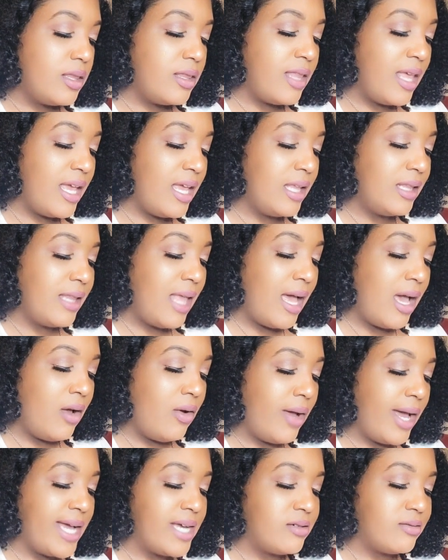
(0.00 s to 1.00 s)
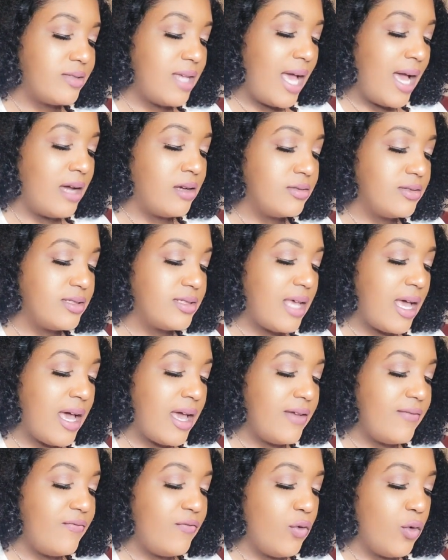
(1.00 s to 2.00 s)
they allow
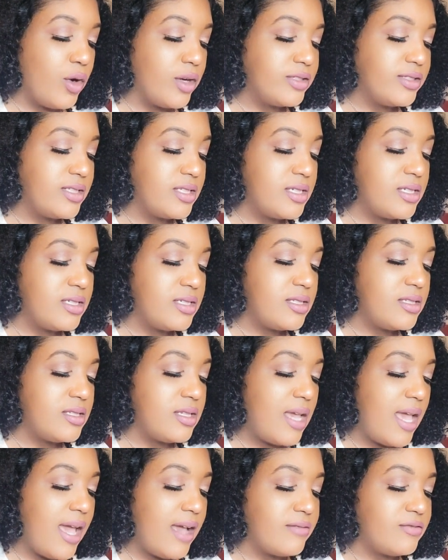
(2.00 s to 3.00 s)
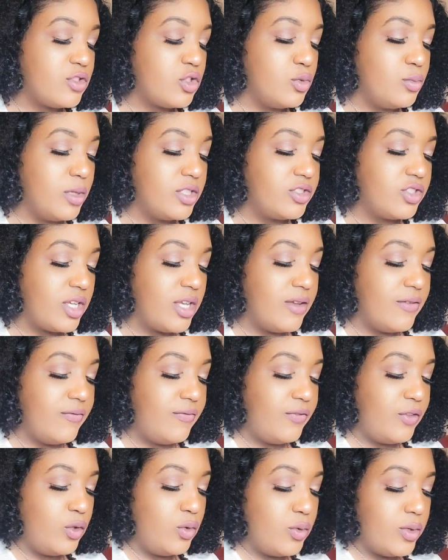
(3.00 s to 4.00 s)
outside forces to have too much
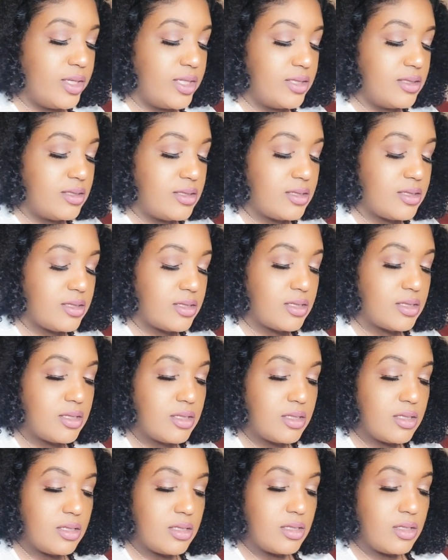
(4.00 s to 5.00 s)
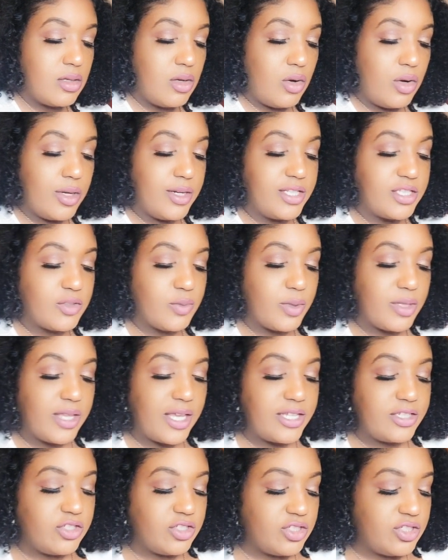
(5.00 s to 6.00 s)
influence on this
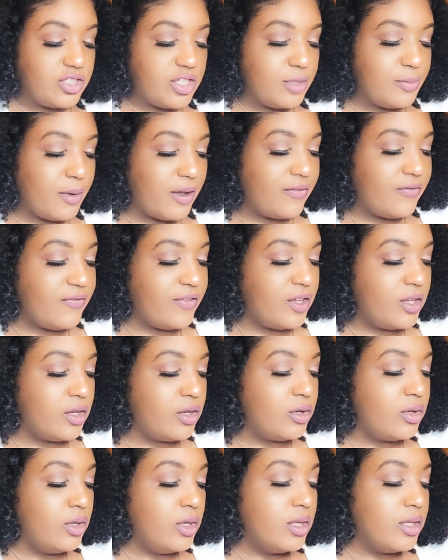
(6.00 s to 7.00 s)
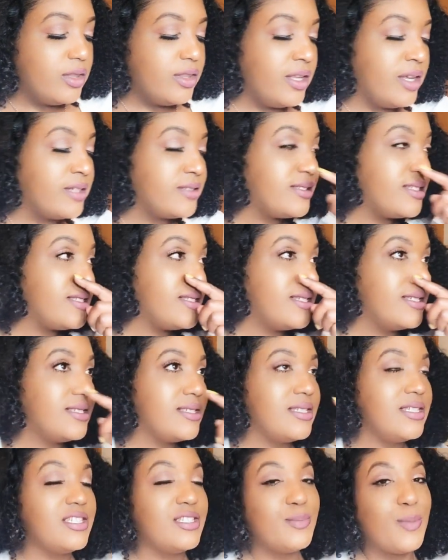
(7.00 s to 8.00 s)
relationship. I feel there's a
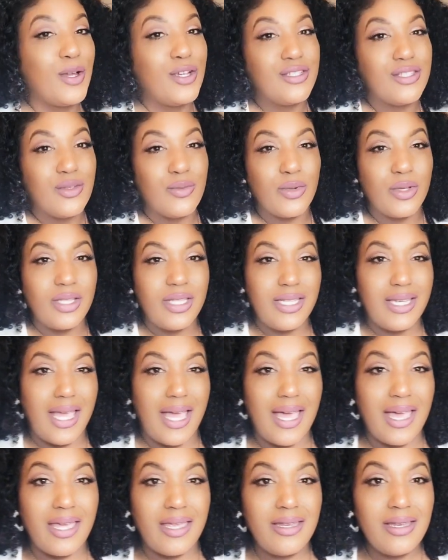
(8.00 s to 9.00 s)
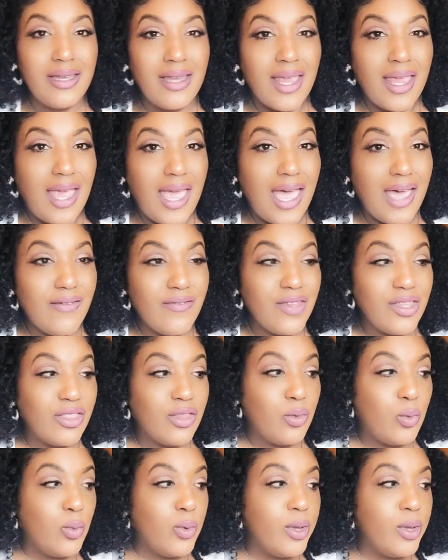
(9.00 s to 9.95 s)
sense of this person really not having the